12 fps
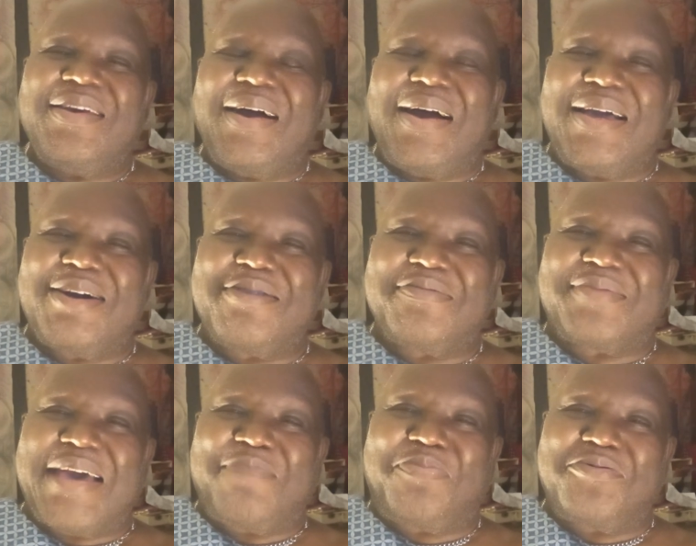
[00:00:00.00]
I hope
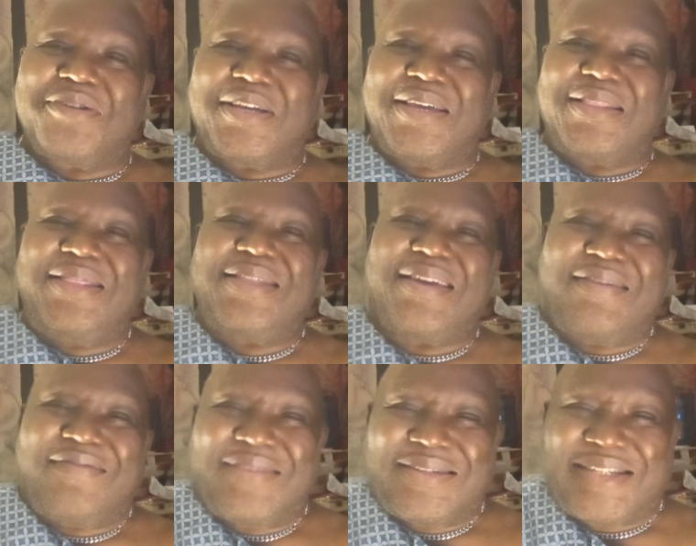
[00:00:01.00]
that poor kid
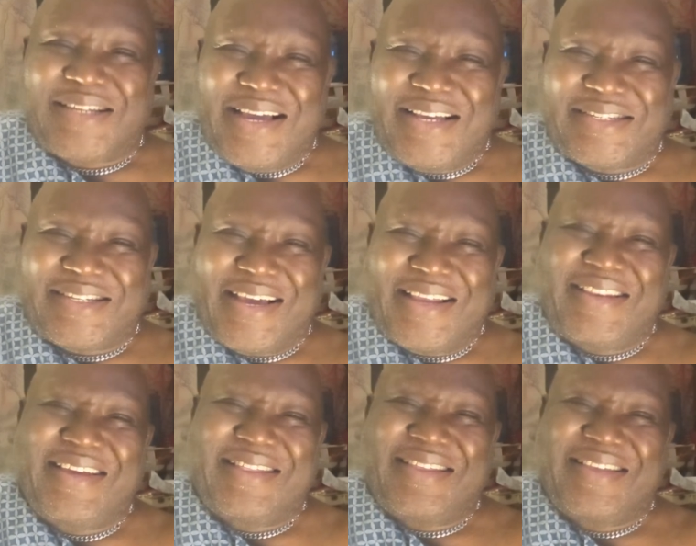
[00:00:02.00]
never sees
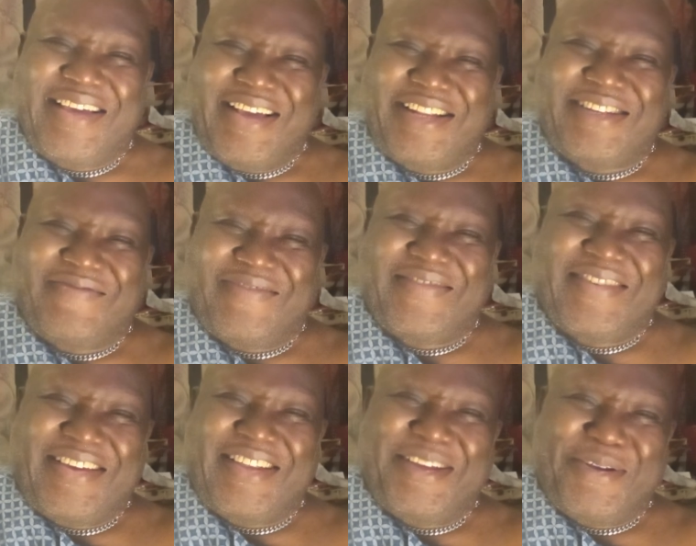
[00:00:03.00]
any of these
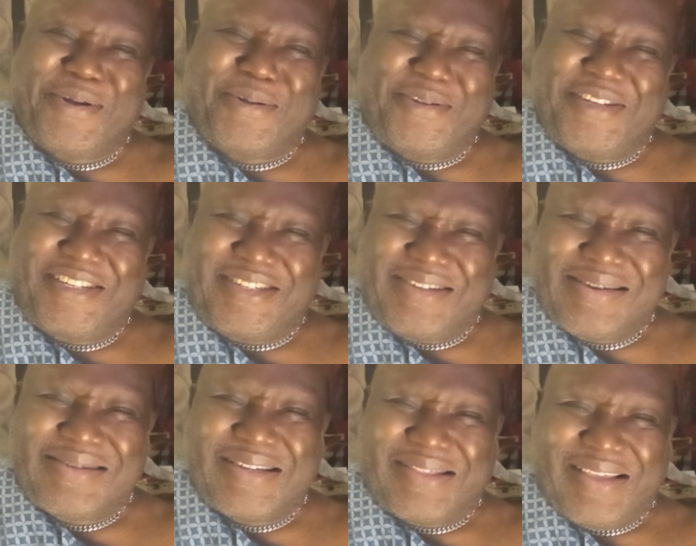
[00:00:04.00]
videos. He's
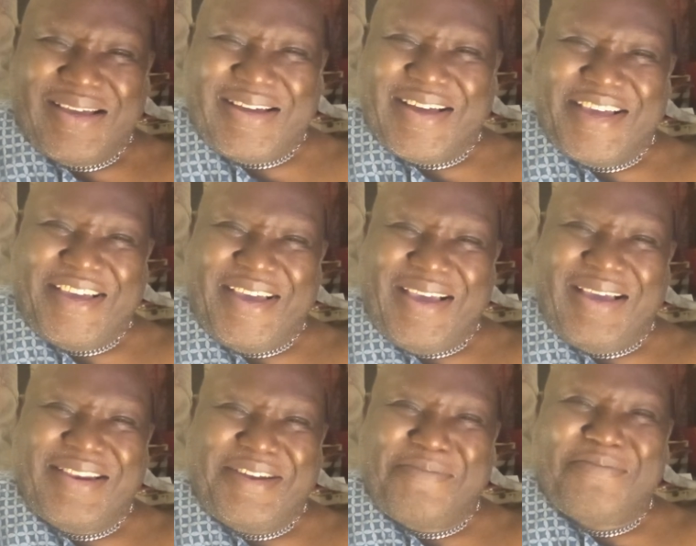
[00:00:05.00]
gonna think I
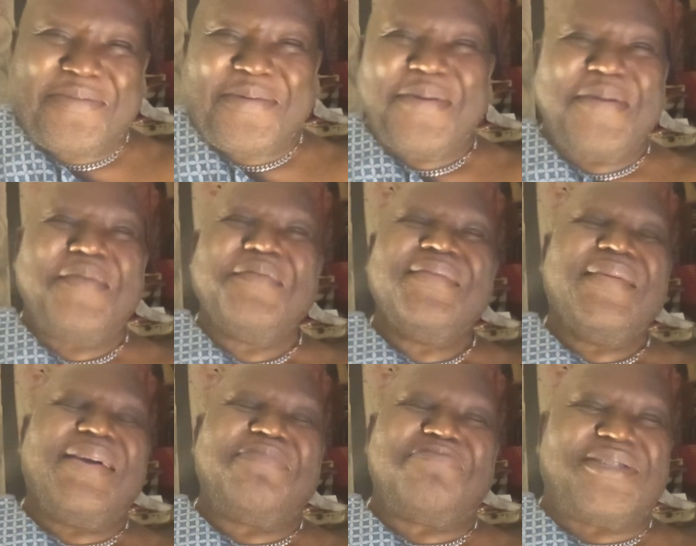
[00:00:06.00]
hate him.
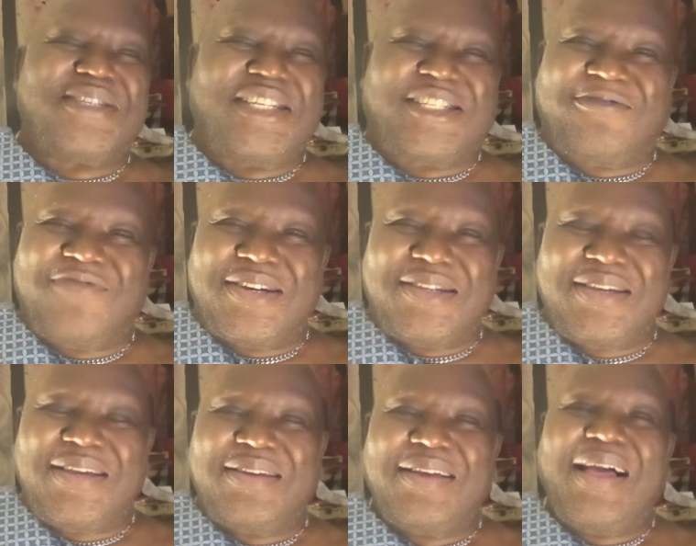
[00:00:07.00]
But he's
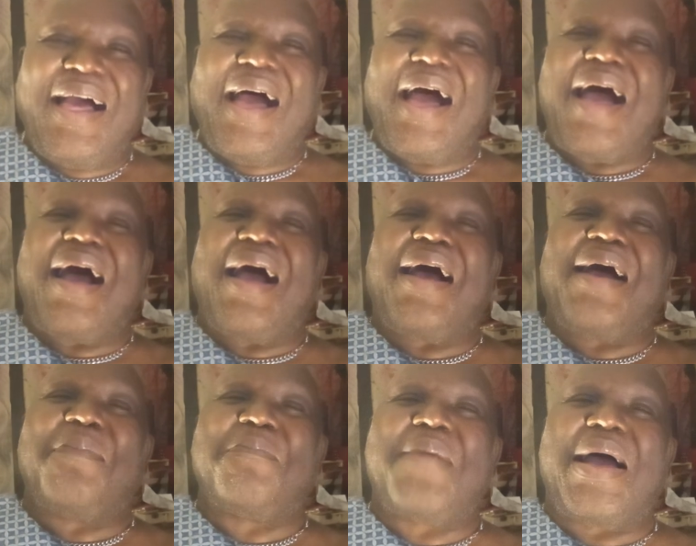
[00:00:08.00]
funny.
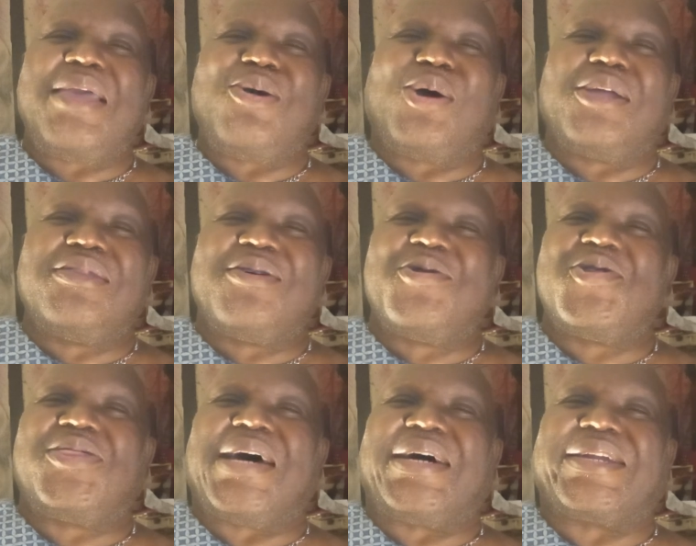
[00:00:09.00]
My
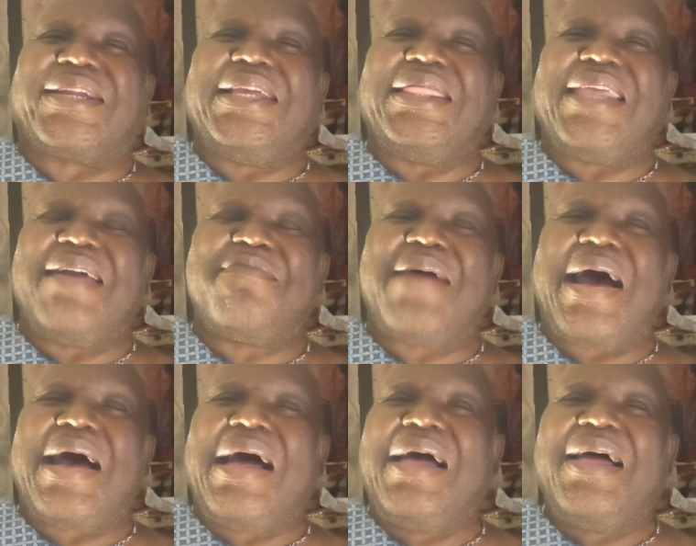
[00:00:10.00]
Huguenot, the
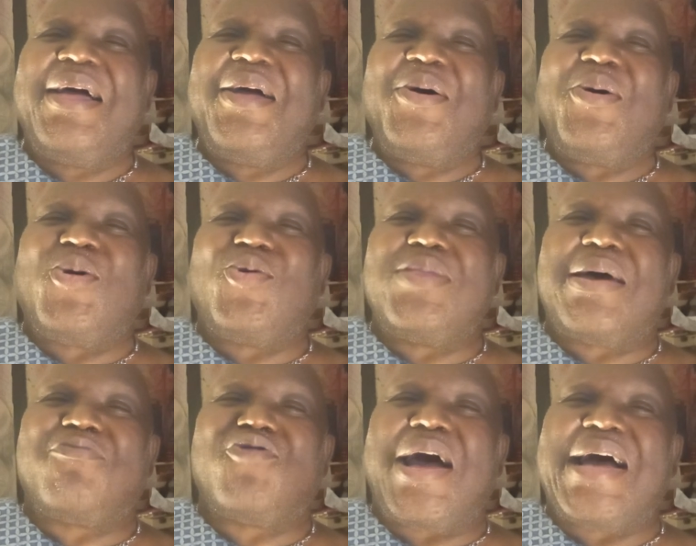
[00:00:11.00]
Redeemer of
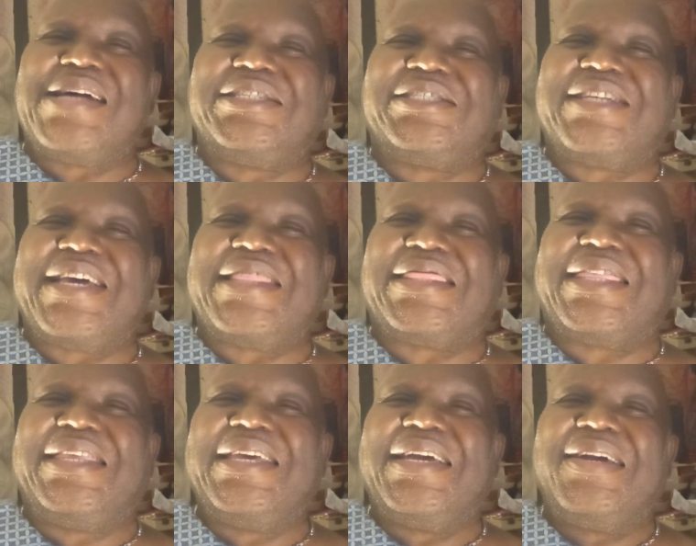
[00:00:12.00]

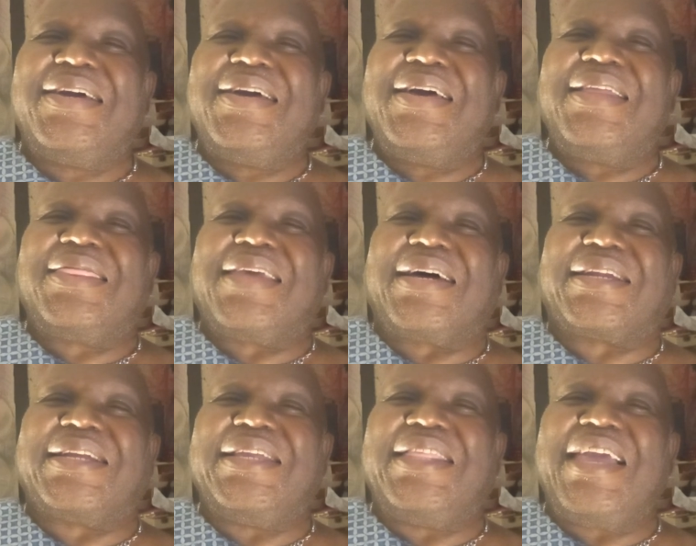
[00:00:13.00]
Nyabohanset, the
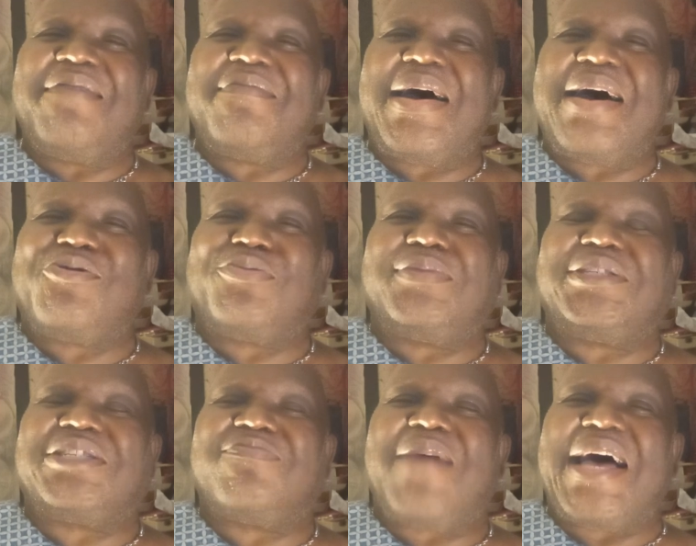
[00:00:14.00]
Redeemer of
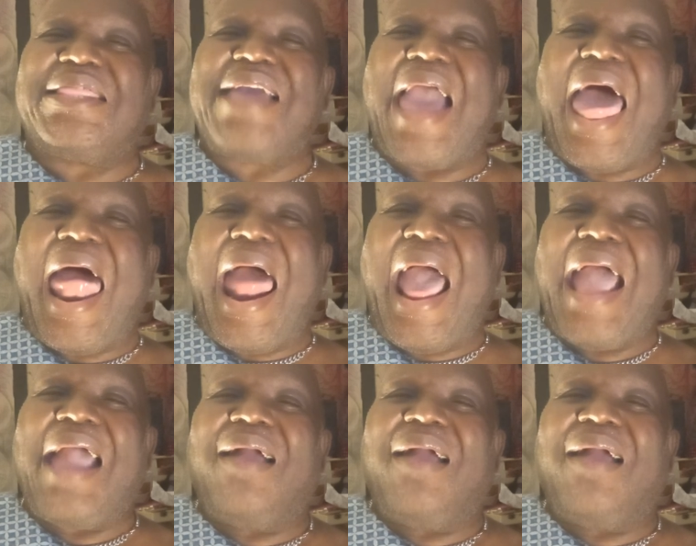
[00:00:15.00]
Hispania,